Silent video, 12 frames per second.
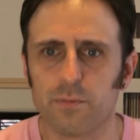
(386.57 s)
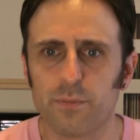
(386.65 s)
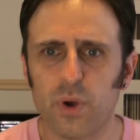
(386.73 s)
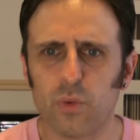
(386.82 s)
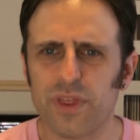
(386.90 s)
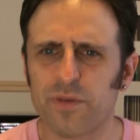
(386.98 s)

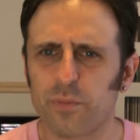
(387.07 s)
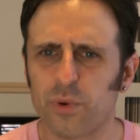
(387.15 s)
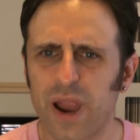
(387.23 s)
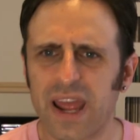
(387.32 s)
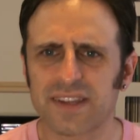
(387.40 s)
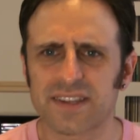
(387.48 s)
But with
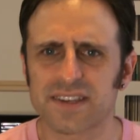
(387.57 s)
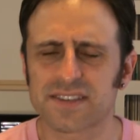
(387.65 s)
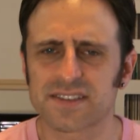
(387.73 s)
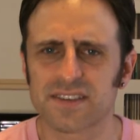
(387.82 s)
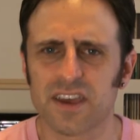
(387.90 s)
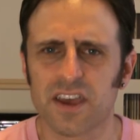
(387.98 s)

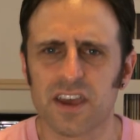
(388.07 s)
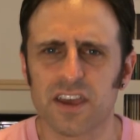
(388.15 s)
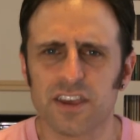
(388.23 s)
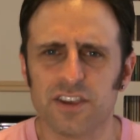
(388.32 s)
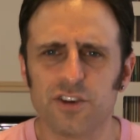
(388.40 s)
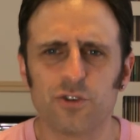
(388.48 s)
practice,
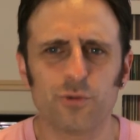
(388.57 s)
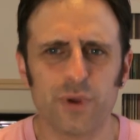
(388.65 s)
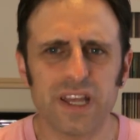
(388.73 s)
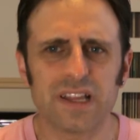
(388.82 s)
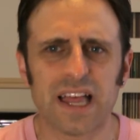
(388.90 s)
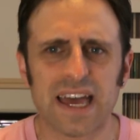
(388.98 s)
you'll
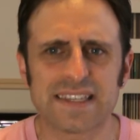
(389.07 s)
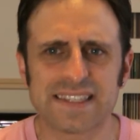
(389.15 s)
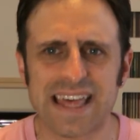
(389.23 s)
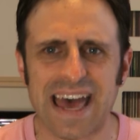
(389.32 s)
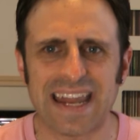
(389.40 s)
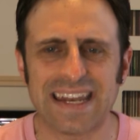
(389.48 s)
realize
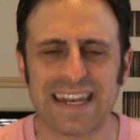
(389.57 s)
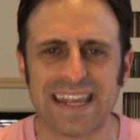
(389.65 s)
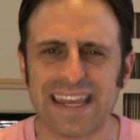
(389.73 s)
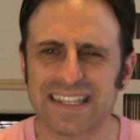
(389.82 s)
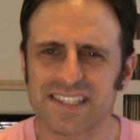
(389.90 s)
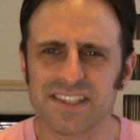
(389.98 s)
that
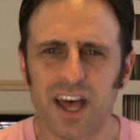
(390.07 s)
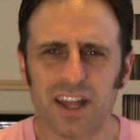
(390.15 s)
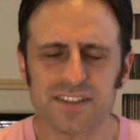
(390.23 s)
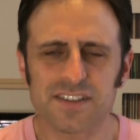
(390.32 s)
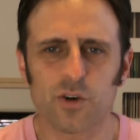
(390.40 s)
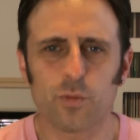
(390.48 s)
it's
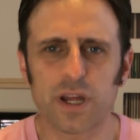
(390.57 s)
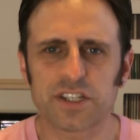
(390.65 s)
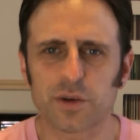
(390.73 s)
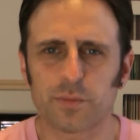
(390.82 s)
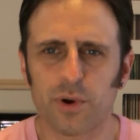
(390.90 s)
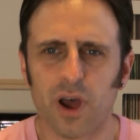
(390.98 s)
not so much
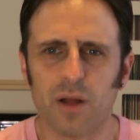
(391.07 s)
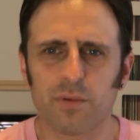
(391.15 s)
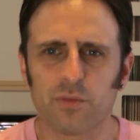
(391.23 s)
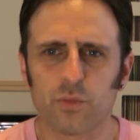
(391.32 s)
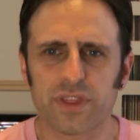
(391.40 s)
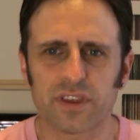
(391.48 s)
a
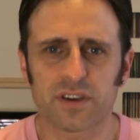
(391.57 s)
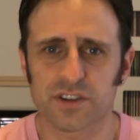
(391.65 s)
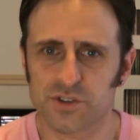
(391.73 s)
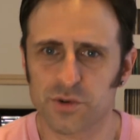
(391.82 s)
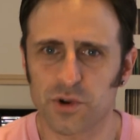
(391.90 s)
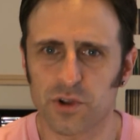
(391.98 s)
problem with the
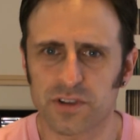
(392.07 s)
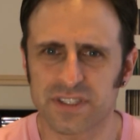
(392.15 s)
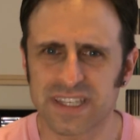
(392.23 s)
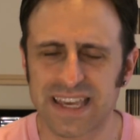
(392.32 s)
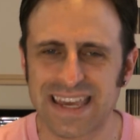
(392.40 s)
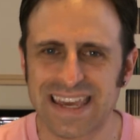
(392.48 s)

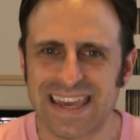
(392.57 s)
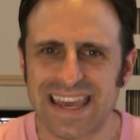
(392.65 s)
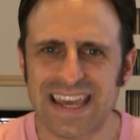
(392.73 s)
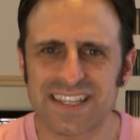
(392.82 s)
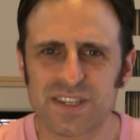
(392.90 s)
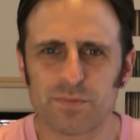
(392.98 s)
controls,
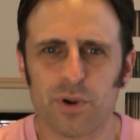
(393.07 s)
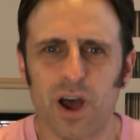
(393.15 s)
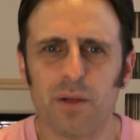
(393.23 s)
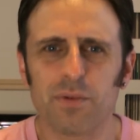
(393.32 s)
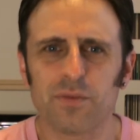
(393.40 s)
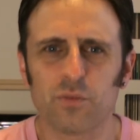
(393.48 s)
it's a
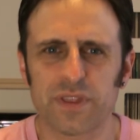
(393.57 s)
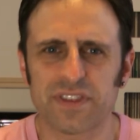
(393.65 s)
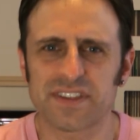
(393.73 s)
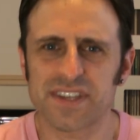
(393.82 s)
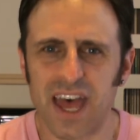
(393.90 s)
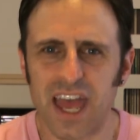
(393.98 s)
problem with
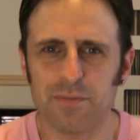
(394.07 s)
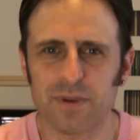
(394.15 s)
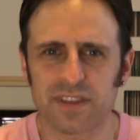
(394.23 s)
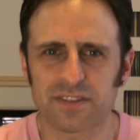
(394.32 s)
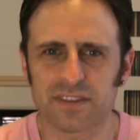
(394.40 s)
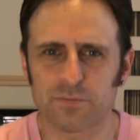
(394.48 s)
the
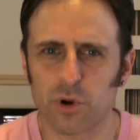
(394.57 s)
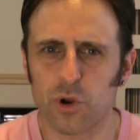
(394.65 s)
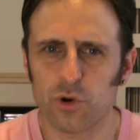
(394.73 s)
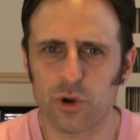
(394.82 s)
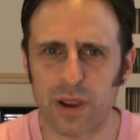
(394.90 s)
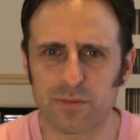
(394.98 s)
timing the
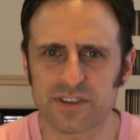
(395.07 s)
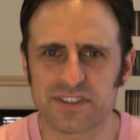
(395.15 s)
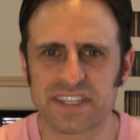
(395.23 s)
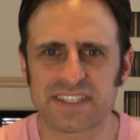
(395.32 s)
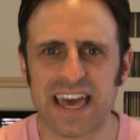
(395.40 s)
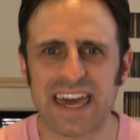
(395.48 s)
programmers
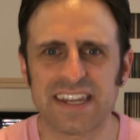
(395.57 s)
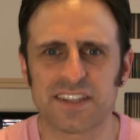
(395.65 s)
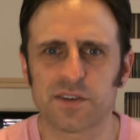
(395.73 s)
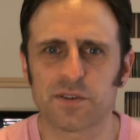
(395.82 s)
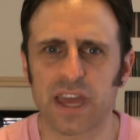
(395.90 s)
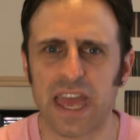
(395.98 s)
decided
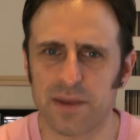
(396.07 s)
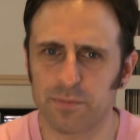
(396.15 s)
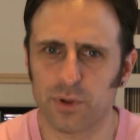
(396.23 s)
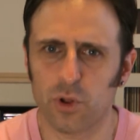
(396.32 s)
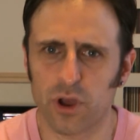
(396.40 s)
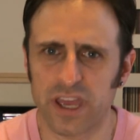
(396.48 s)
to
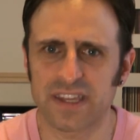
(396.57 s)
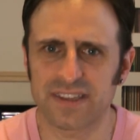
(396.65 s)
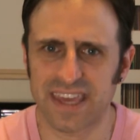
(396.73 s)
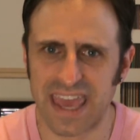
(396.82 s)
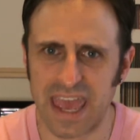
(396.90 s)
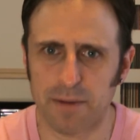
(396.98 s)
employ in
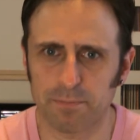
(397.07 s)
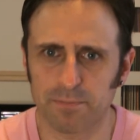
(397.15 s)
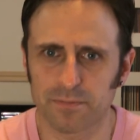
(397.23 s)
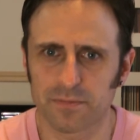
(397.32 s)
the game.